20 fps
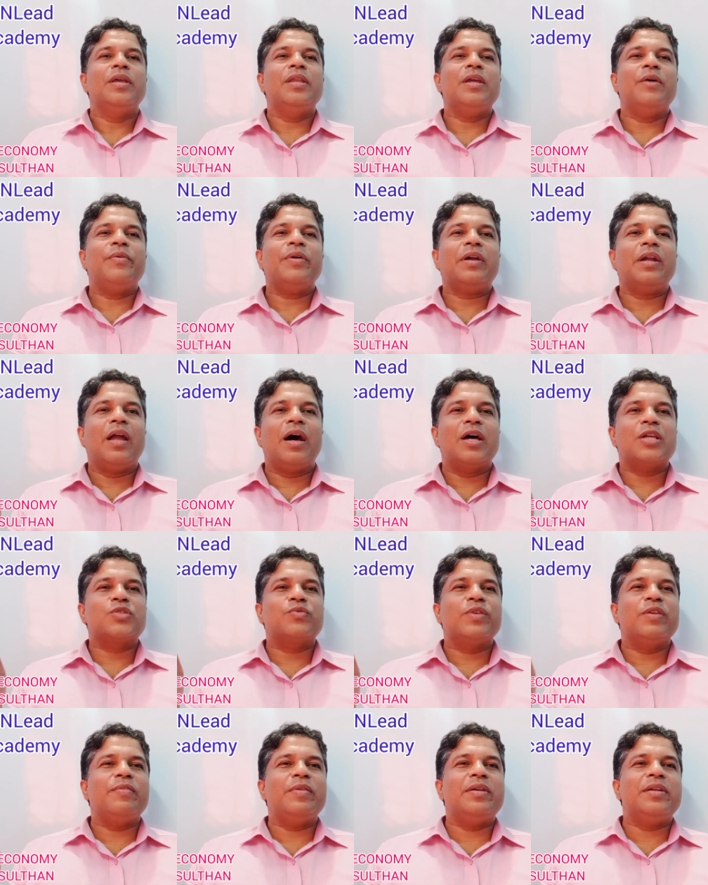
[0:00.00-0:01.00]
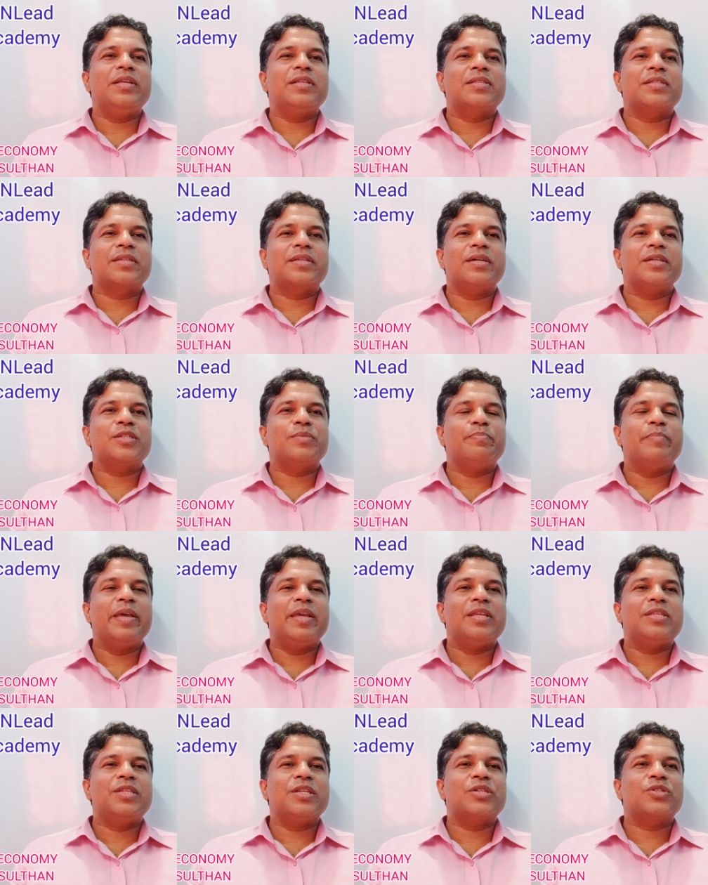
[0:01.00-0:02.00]
In our class, we will discuss
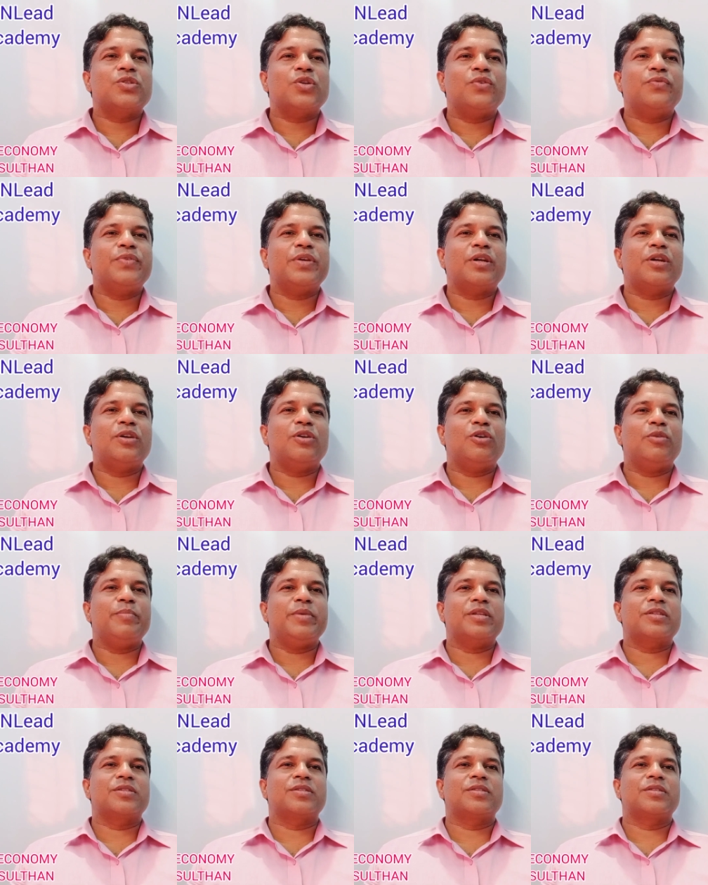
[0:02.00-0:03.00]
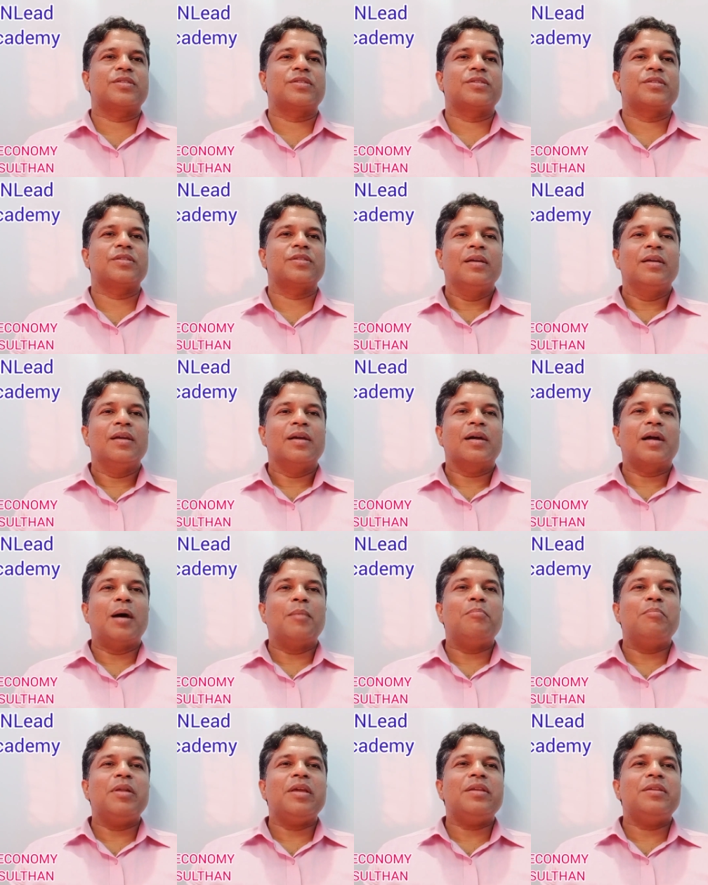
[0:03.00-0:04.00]
basics of economics,
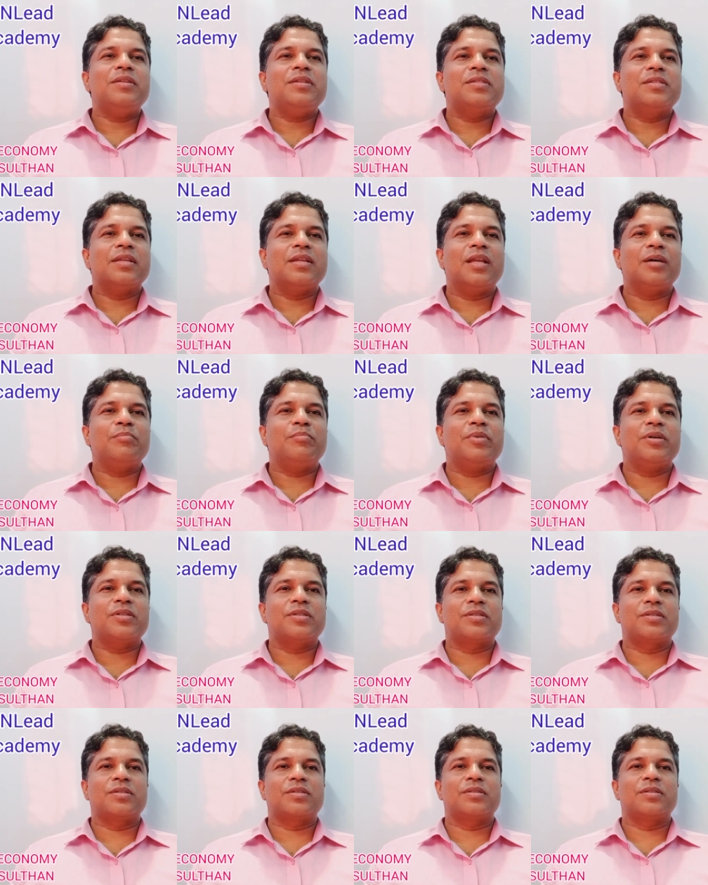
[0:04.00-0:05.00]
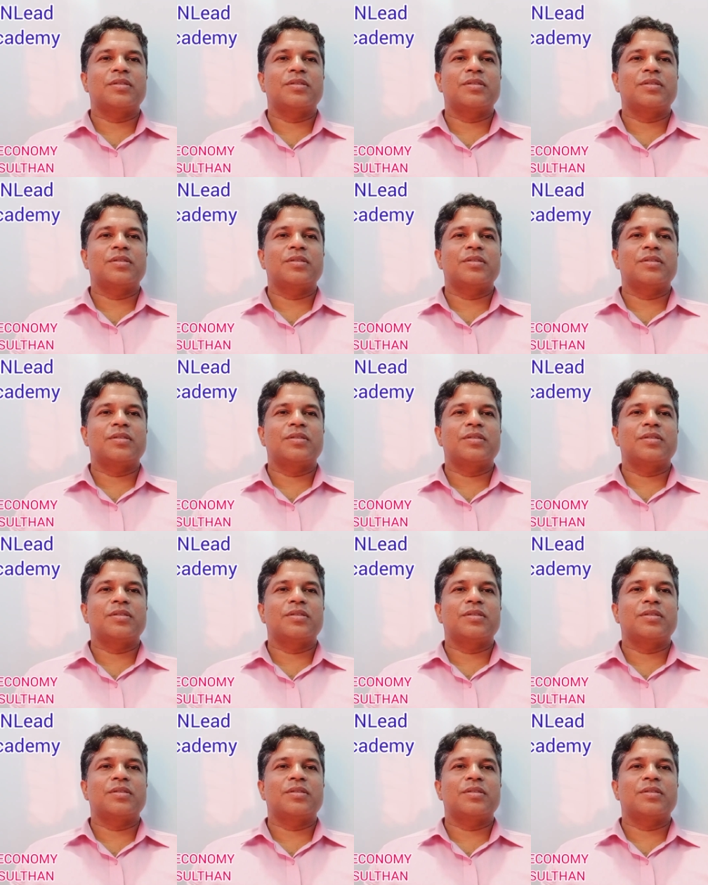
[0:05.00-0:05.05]
complete syllabus,